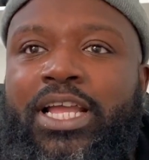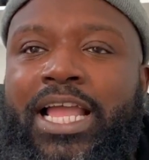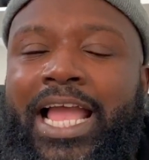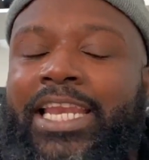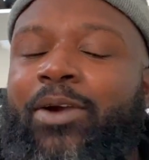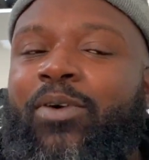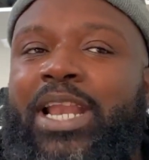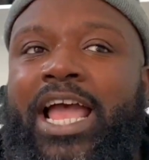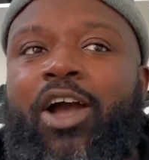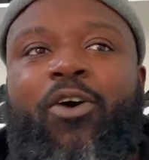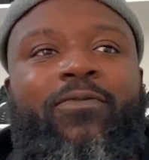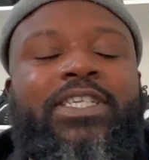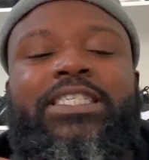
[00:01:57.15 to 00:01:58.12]
And they were
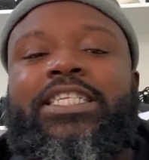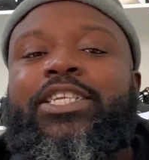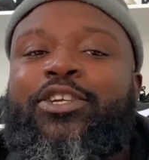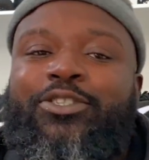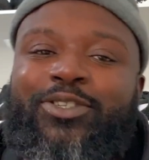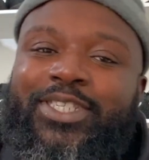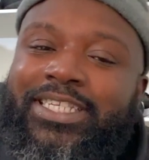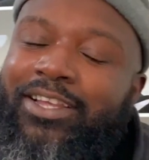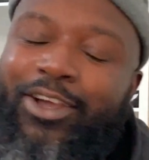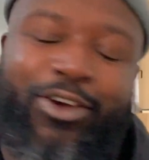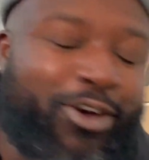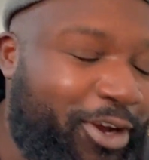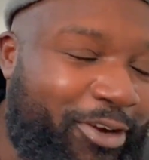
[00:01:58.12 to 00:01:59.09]
like, "Obviously you're using a
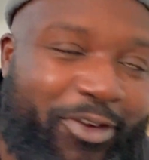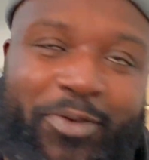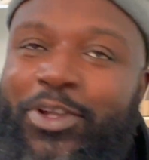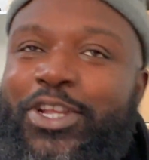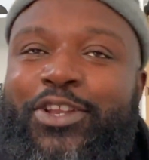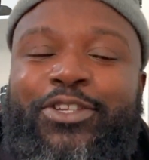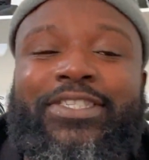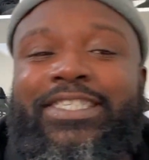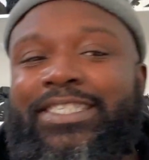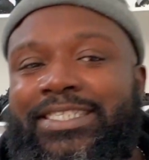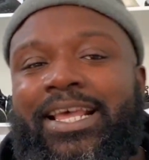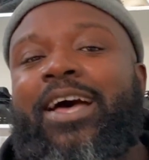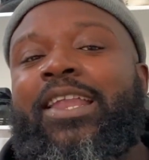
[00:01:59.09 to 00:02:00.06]
cook group or you're using
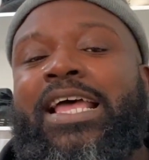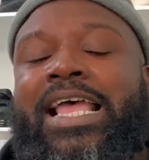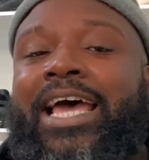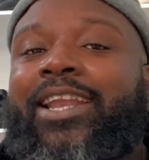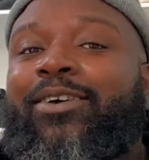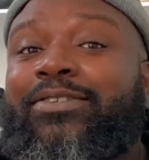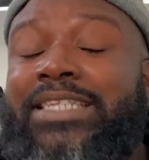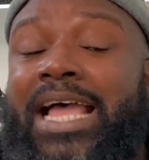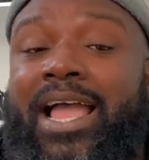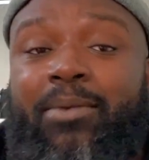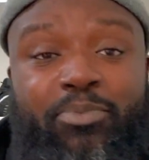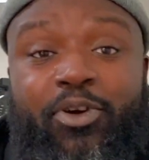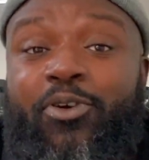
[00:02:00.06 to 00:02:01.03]
something." And I was
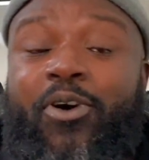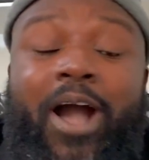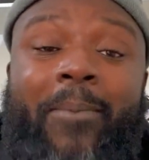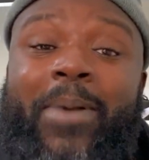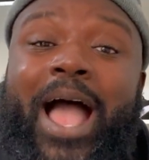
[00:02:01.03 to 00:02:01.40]
like, "Bro, I'm